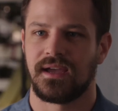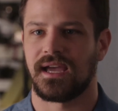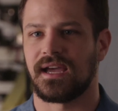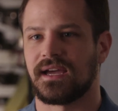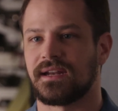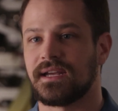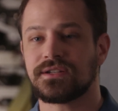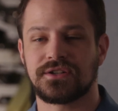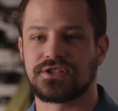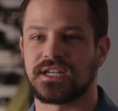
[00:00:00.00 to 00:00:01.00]
and
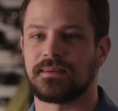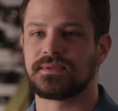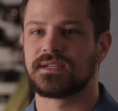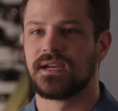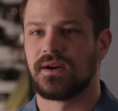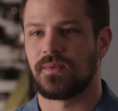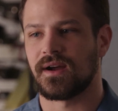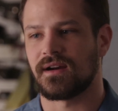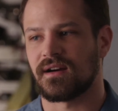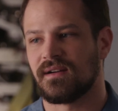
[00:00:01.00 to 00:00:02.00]
internships
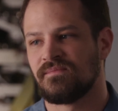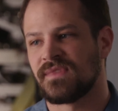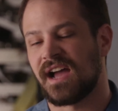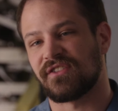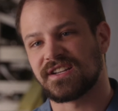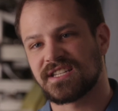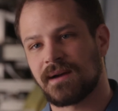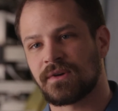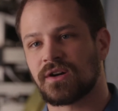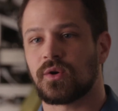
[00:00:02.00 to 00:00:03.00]
where every
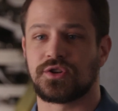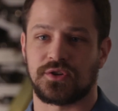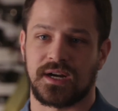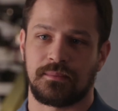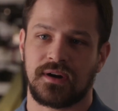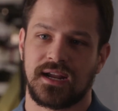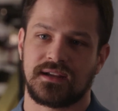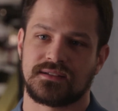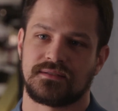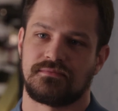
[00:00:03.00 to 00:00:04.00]
summer or during breaks,